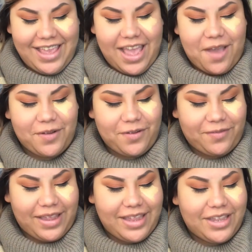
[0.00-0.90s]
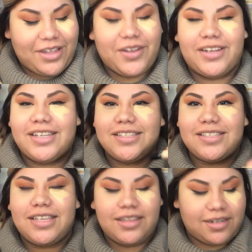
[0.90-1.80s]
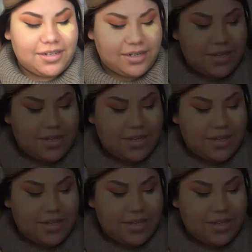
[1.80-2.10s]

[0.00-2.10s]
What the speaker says: I want to find a good concealer